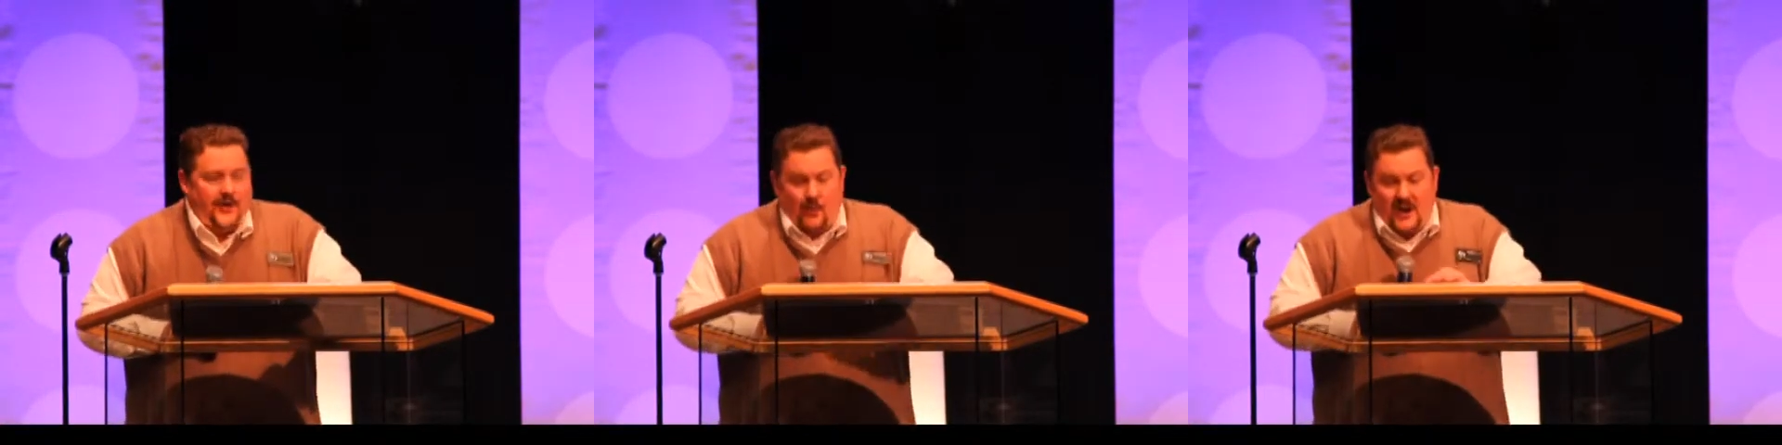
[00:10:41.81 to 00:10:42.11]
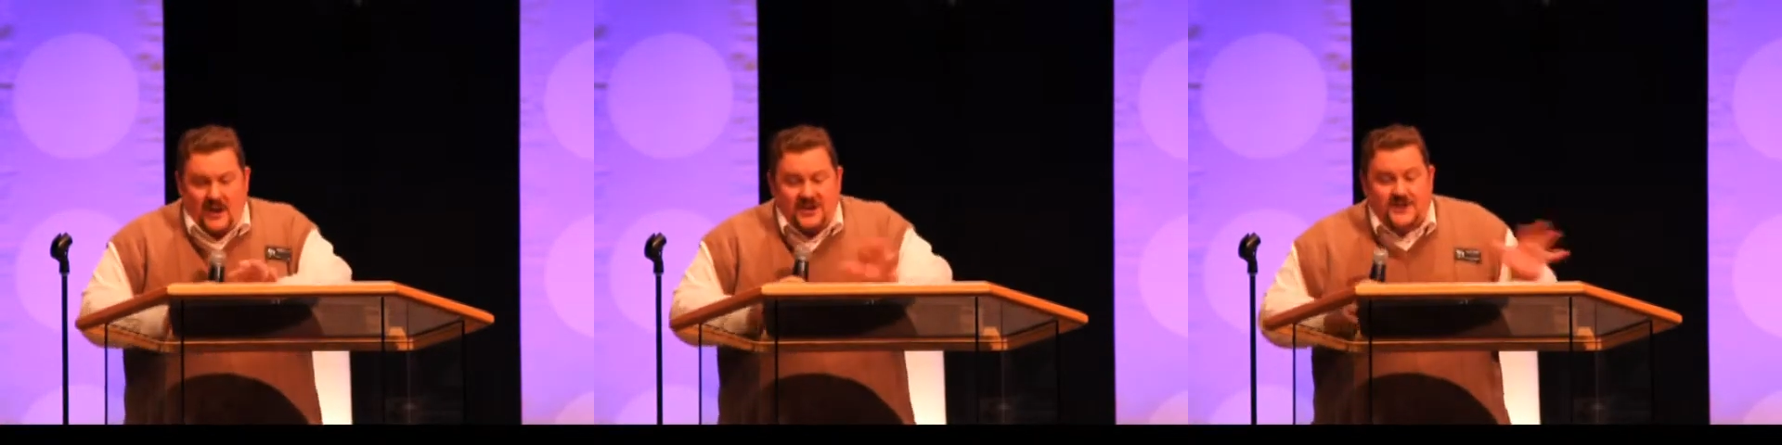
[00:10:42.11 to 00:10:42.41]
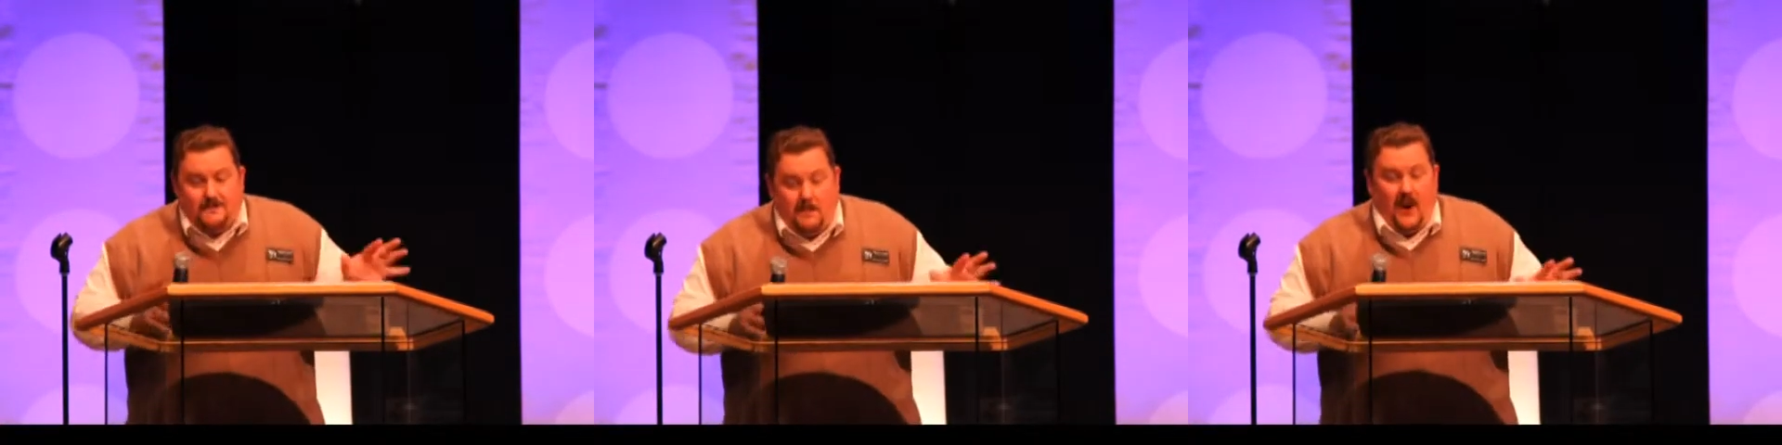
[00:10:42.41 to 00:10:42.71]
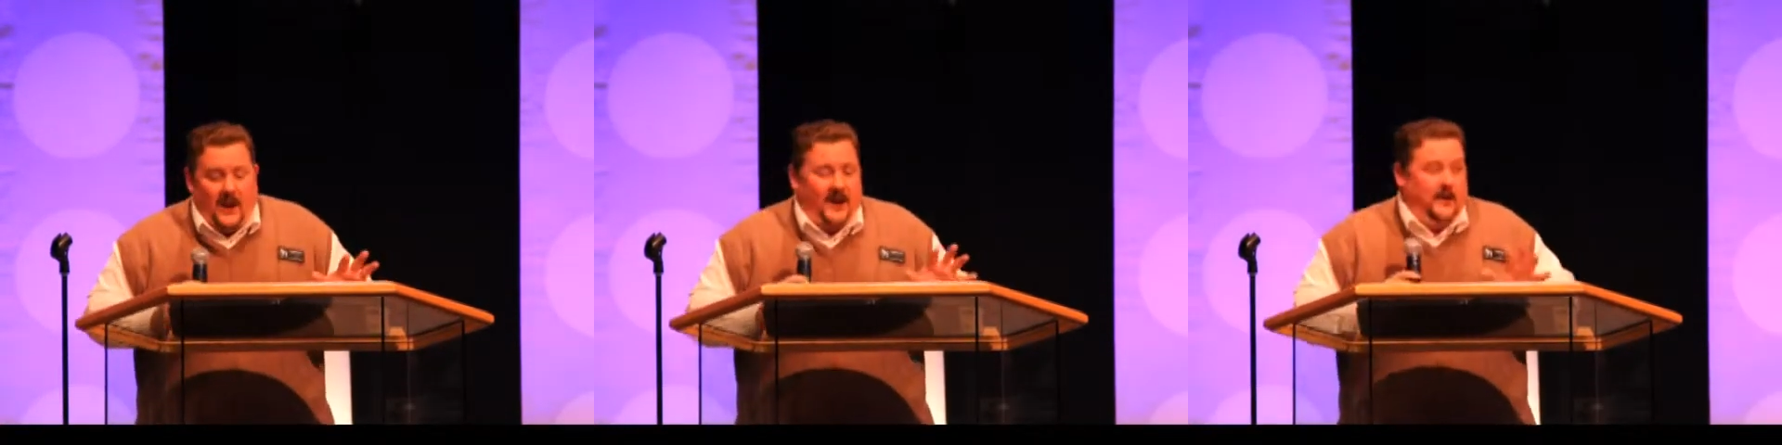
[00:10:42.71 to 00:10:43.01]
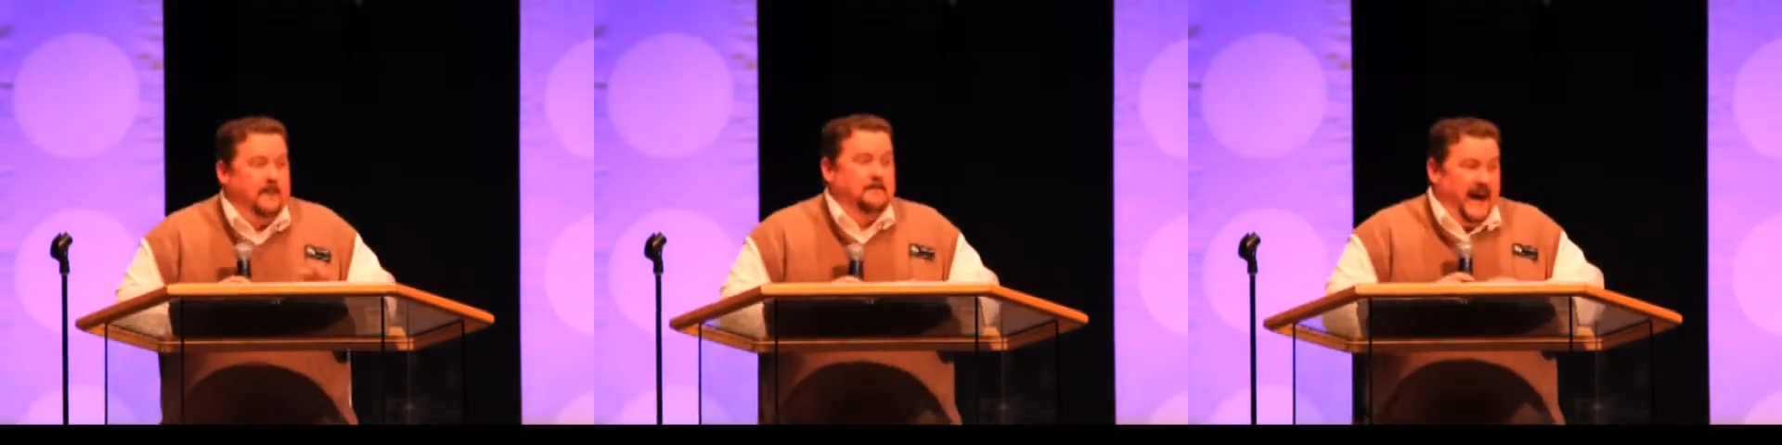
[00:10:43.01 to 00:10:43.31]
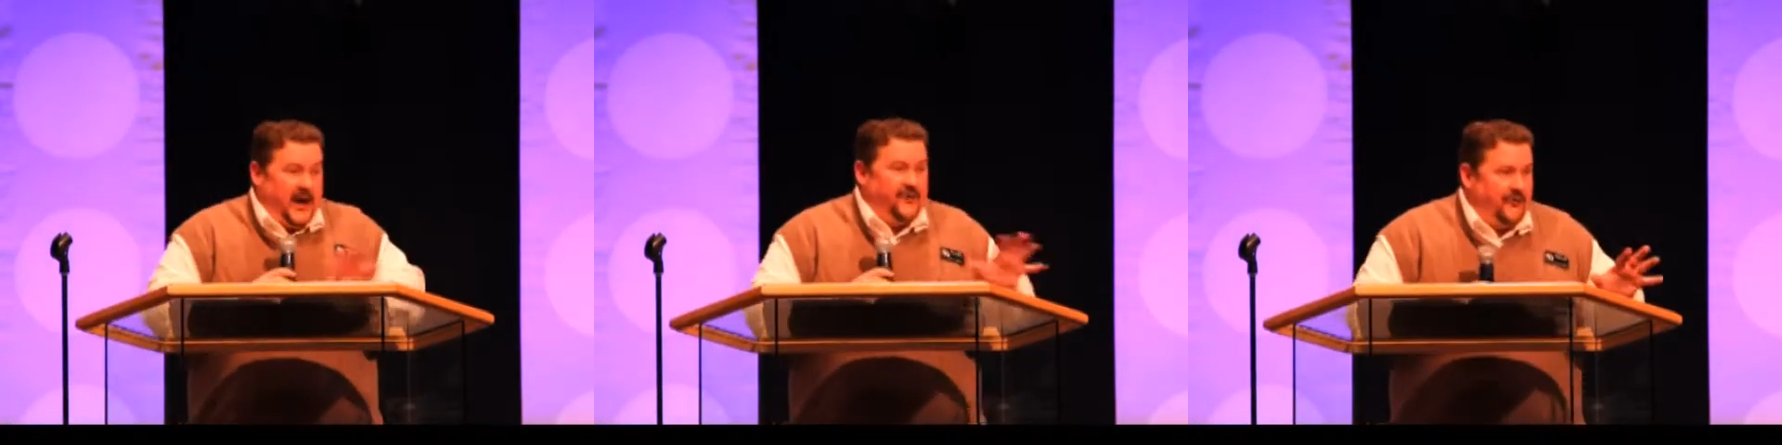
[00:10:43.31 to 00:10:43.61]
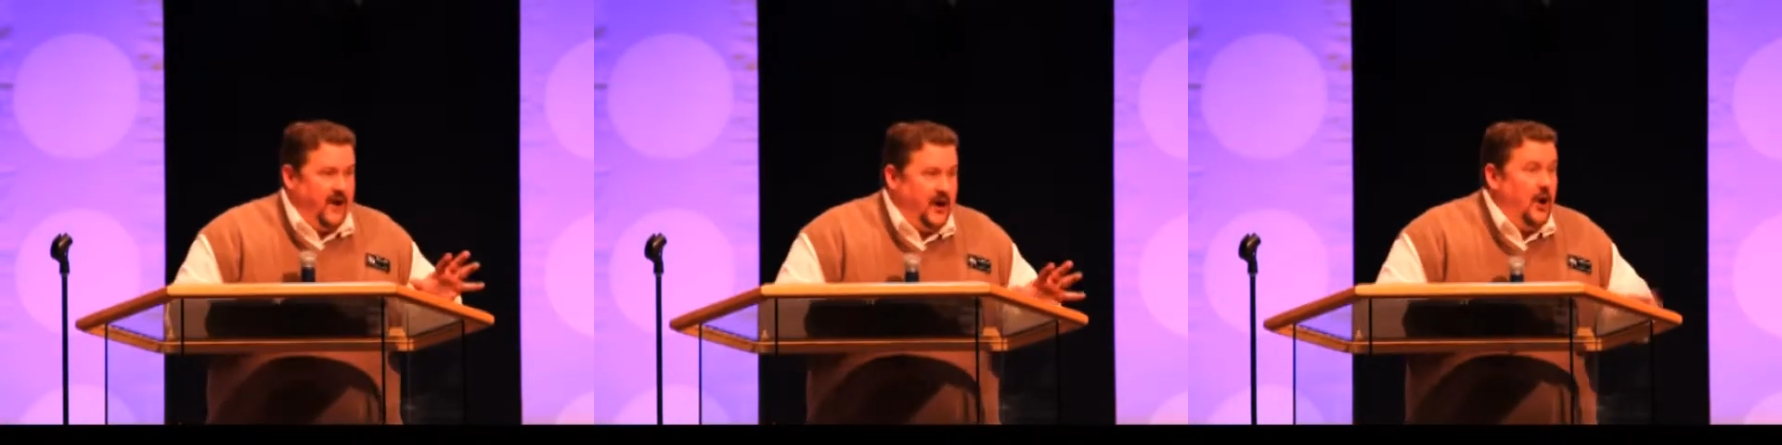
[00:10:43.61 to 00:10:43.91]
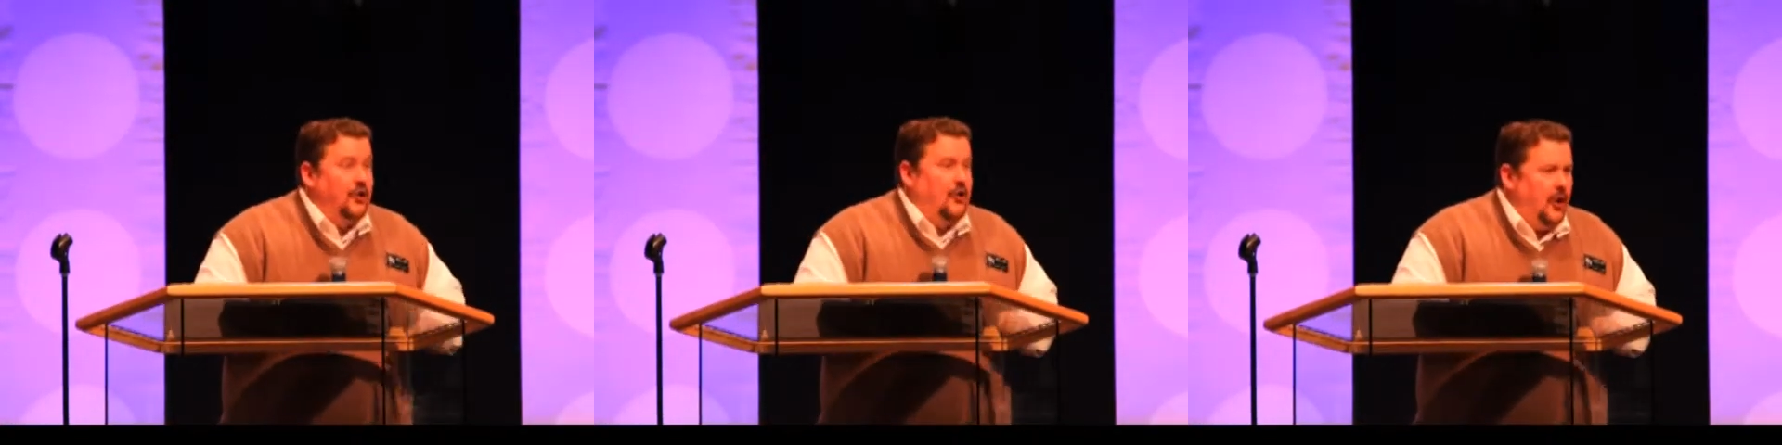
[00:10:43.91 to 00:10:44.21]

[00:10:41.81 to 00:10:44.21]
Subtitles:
the religious bigotry